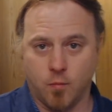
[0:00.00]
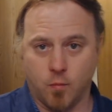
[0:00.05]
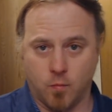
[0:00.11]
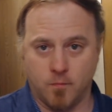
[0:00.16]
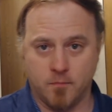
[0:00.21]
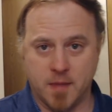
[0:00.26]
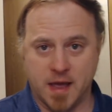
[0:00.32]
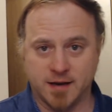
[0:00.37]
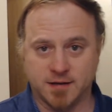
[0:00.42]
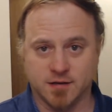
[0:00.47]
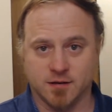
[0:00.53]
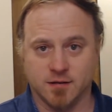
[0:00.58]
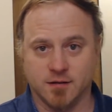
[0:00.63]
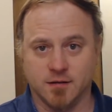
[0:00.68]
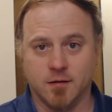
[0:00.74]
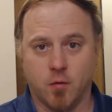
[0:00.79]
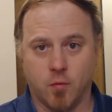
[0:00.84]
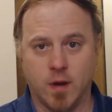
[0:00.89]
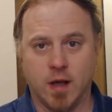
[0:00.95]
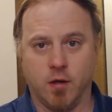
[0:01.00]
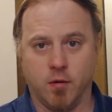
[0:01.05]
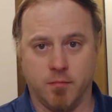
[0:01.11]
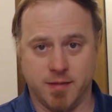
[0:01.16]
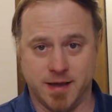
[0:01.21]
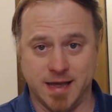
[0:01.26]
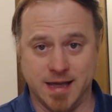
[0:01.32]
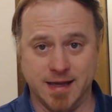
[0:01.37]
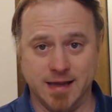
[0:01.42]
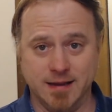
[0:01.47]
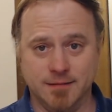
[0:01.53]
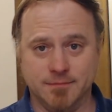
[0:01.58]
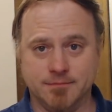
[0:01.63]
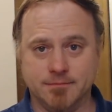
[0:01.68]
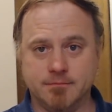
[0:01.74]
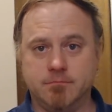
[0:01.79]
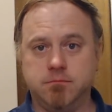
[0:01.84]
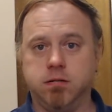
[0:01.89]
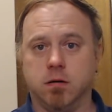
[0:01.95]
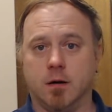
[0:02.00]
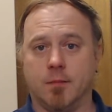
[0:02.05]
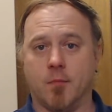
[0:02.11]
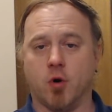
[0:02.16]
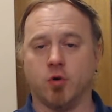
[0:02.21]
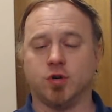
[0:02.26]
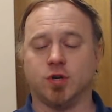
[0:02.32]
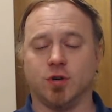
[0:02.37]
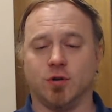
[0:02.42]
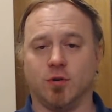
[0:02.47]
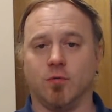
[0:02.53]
mental well-being, emotional